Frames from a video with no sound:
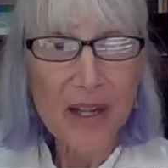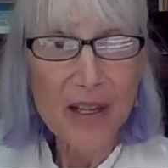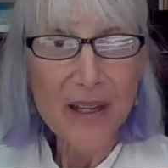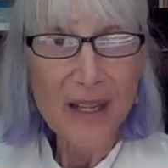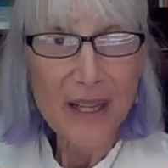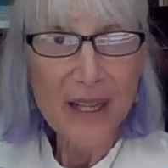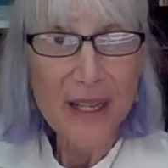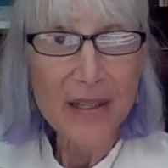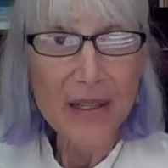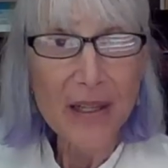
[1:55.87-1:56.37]

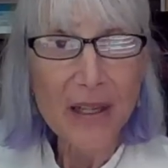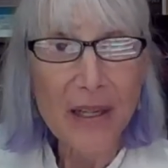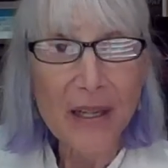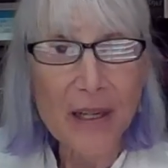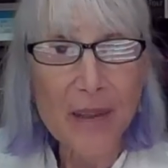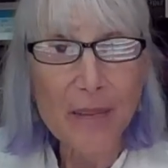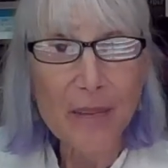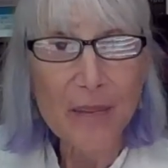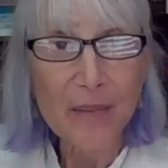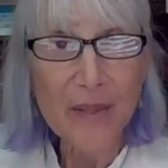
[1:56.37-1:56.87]

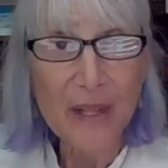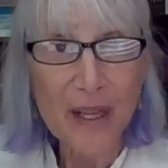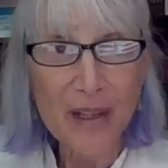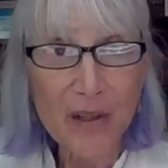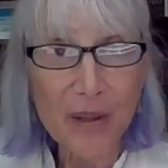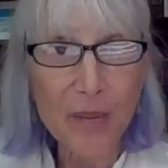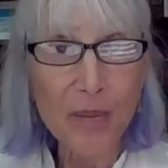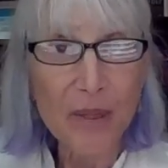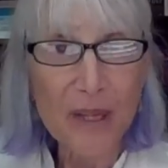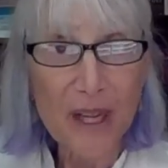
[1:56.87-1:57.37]
then
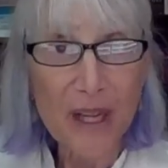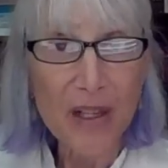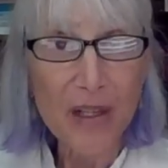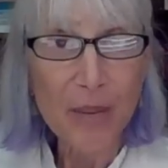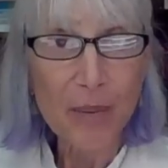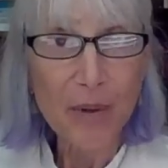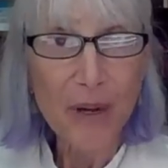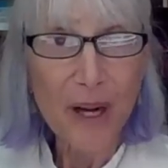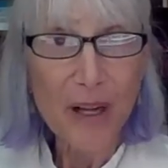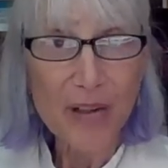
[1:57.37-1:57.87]
you begin the
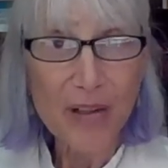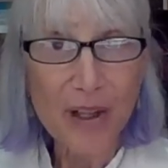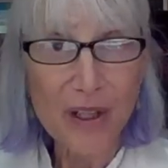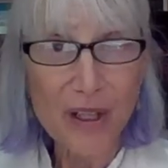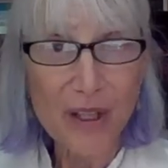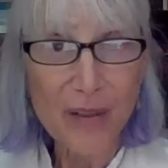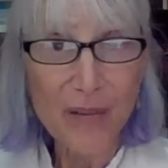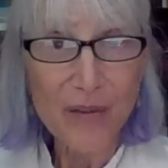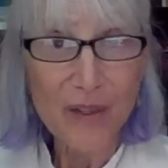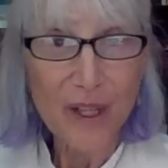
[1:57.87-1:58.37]
process
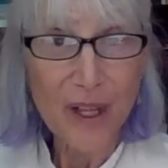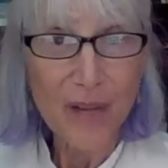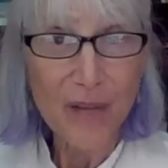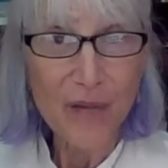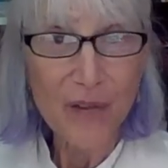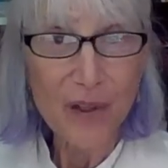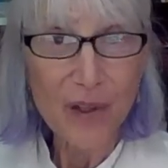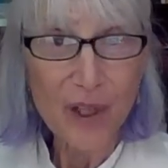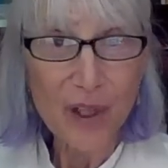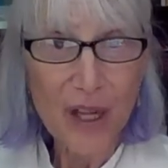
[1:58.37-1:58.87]
of
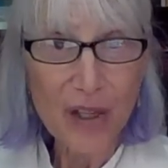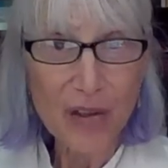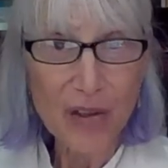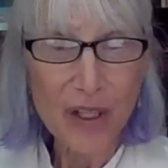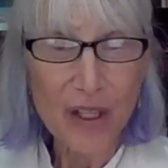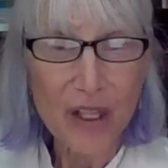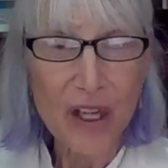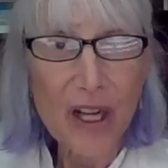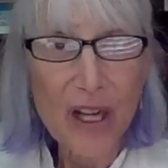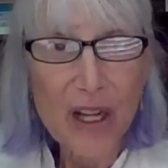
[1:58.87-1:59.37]

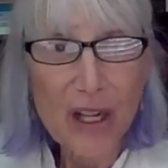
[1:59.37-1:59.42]
self-digestion.